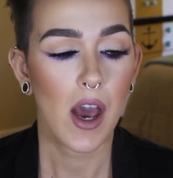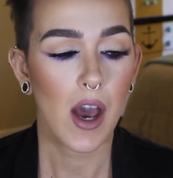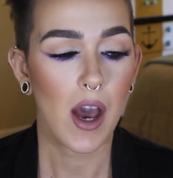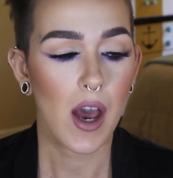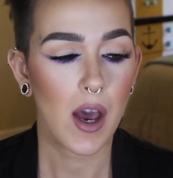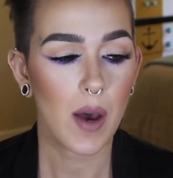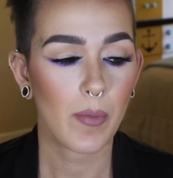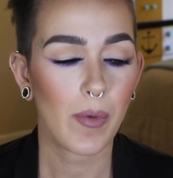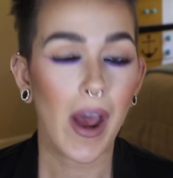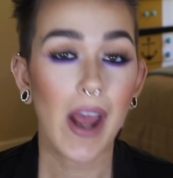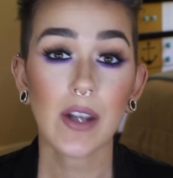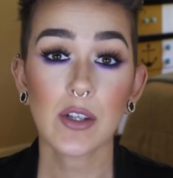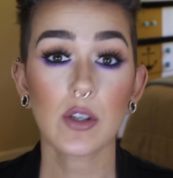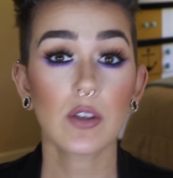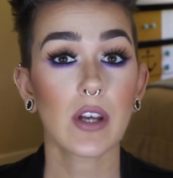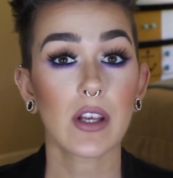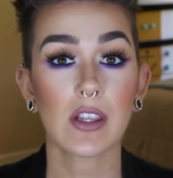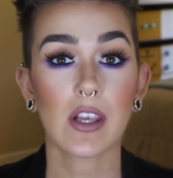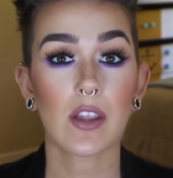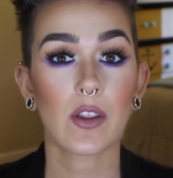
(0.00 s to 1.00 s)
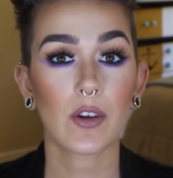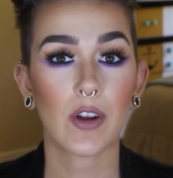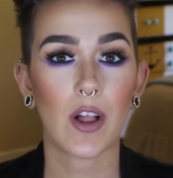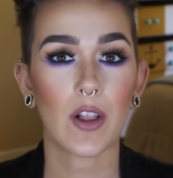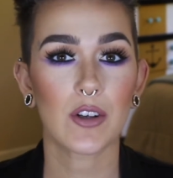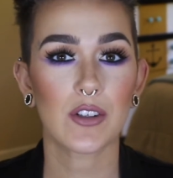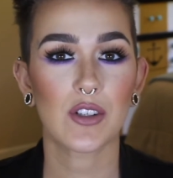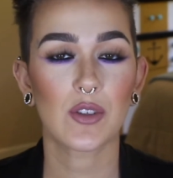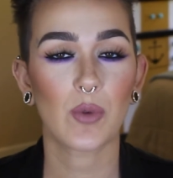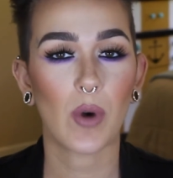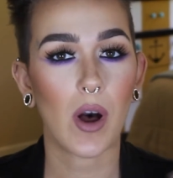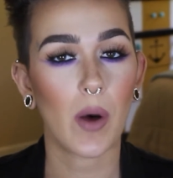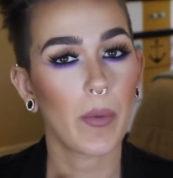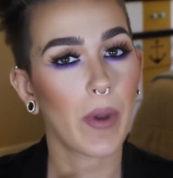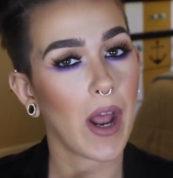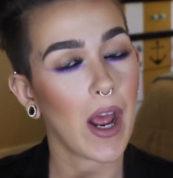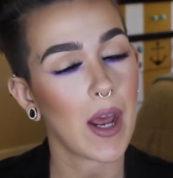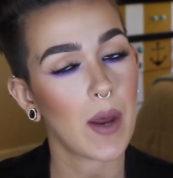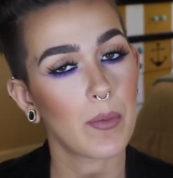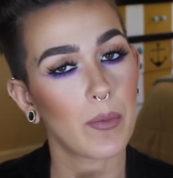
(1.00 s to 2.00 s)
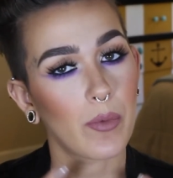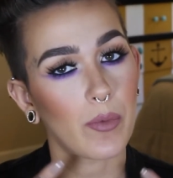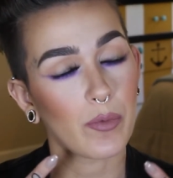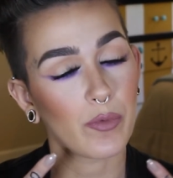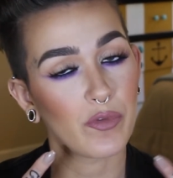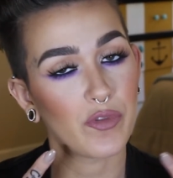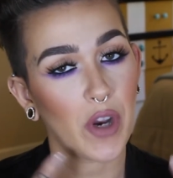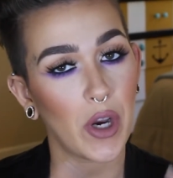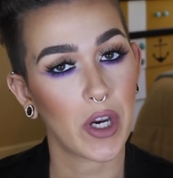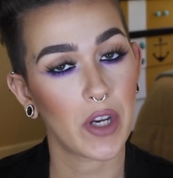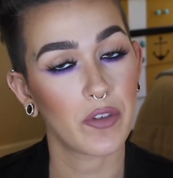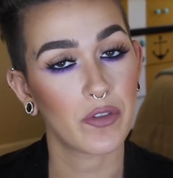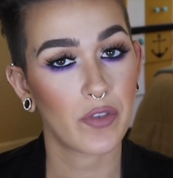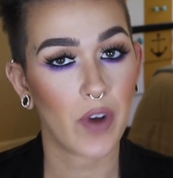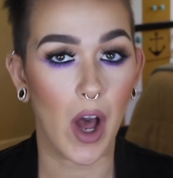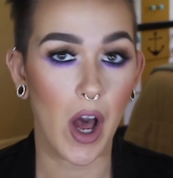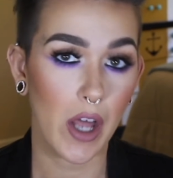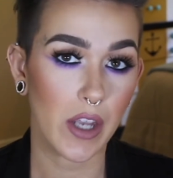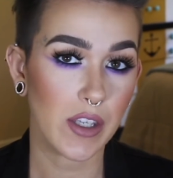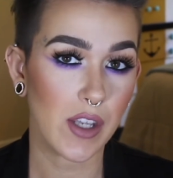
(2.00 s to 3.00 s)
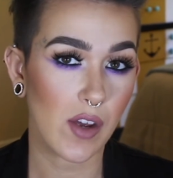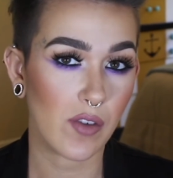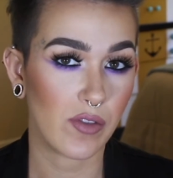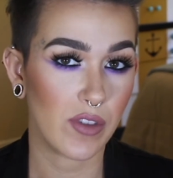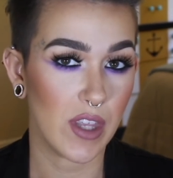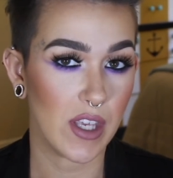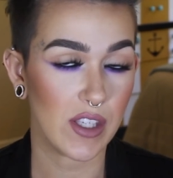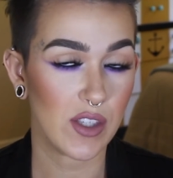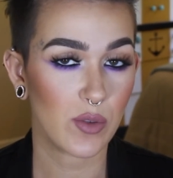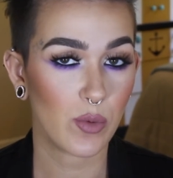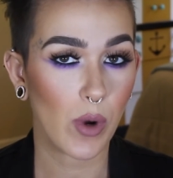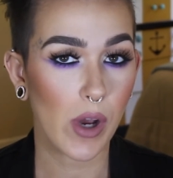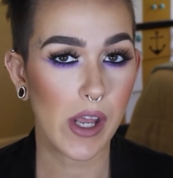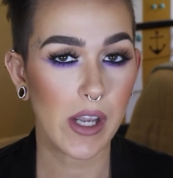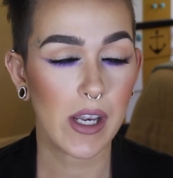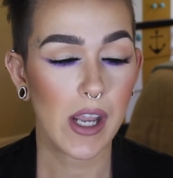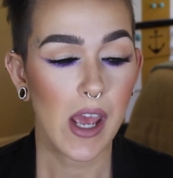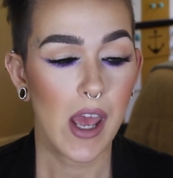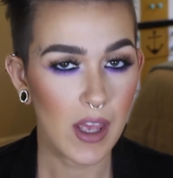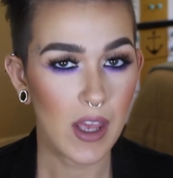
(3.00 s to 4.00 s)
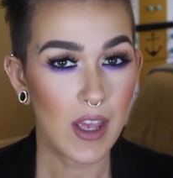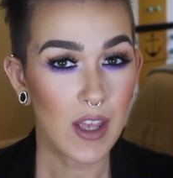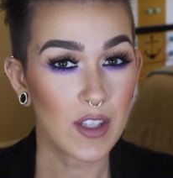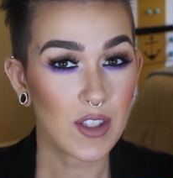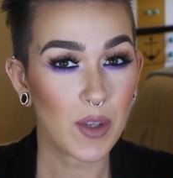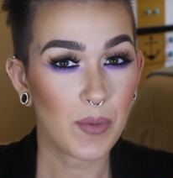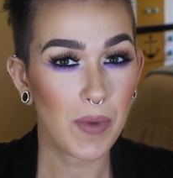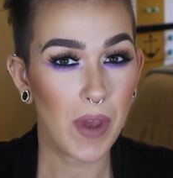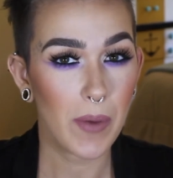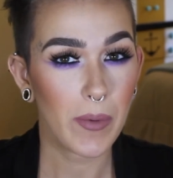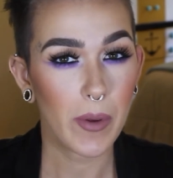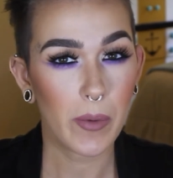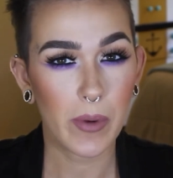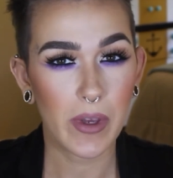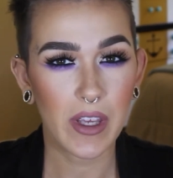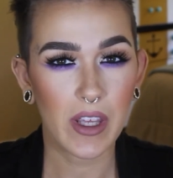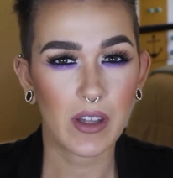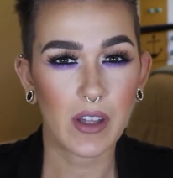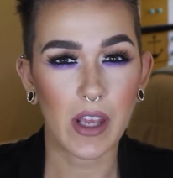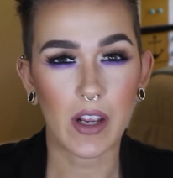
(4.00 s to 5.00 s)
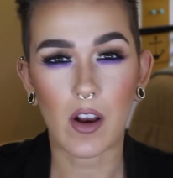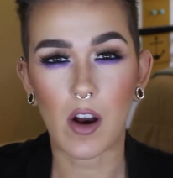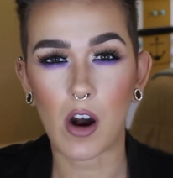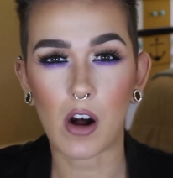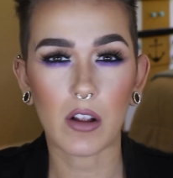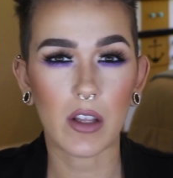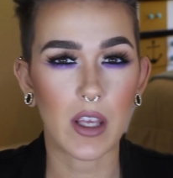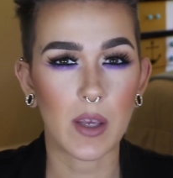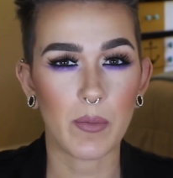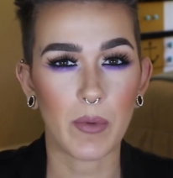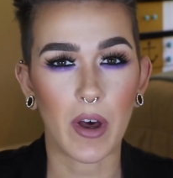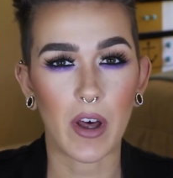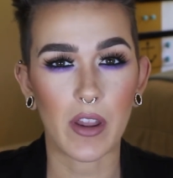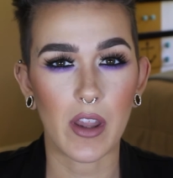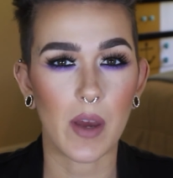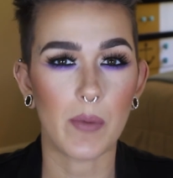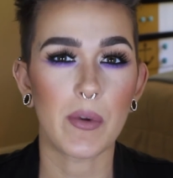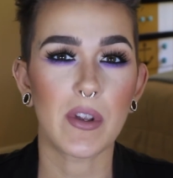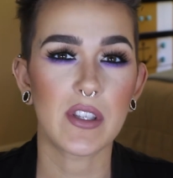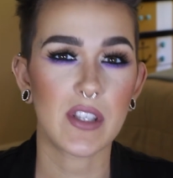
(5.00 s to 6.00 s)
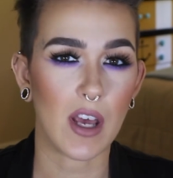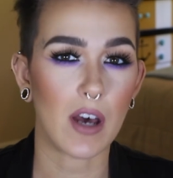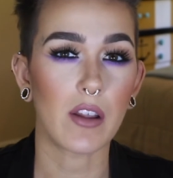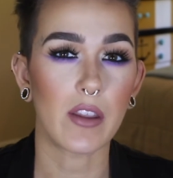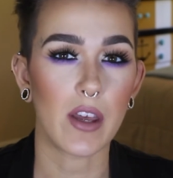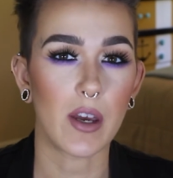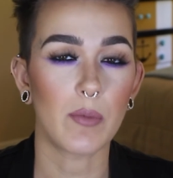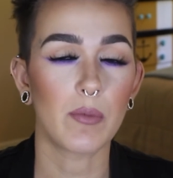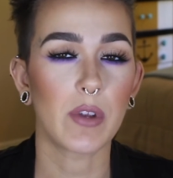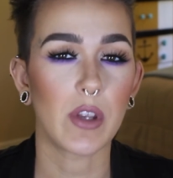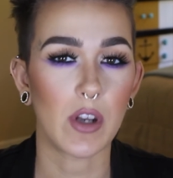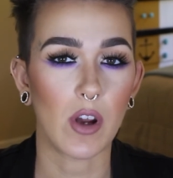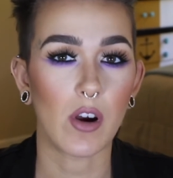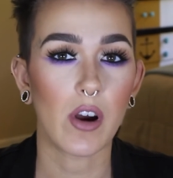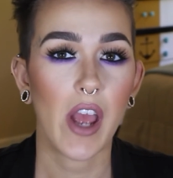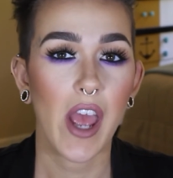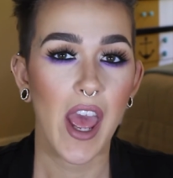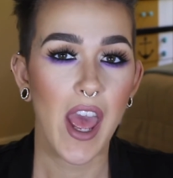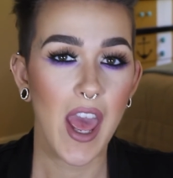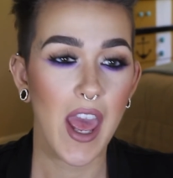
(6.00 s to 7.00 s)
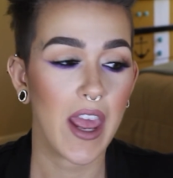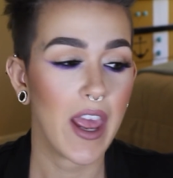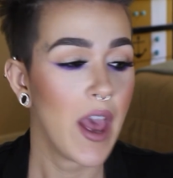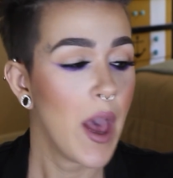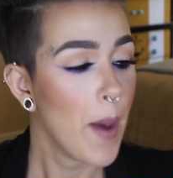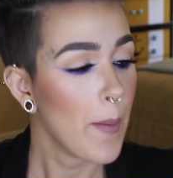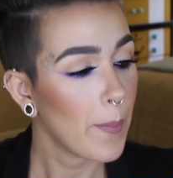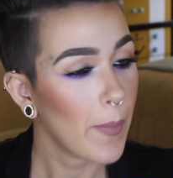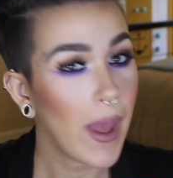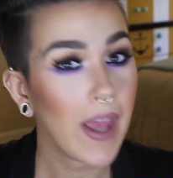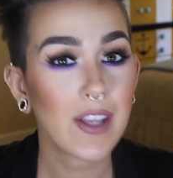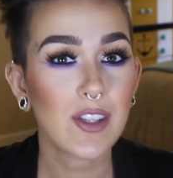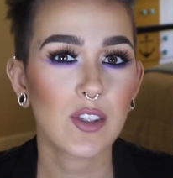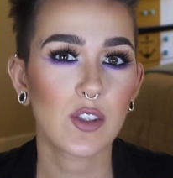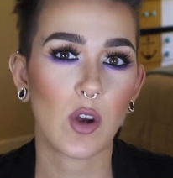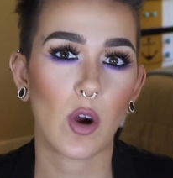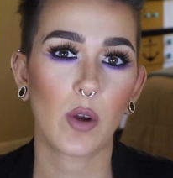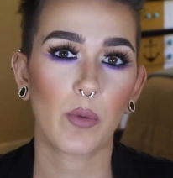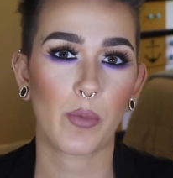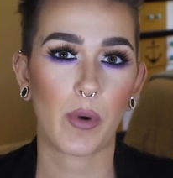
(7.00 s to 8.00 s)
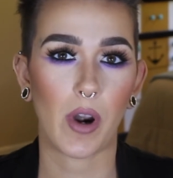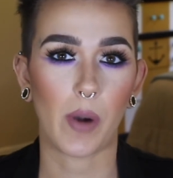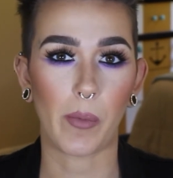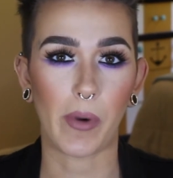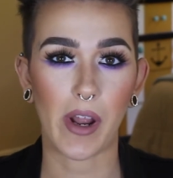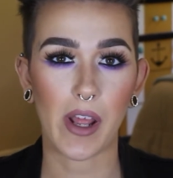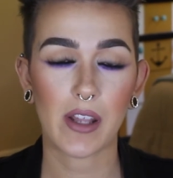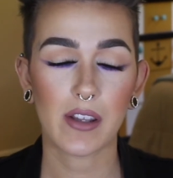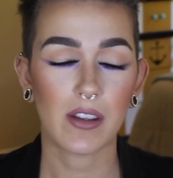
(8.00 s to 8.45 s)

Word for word: I do like the other colors as well, but I'm very fond of this one. So maybe we can like all email them and tell them, you know, hey, make Stone permanent.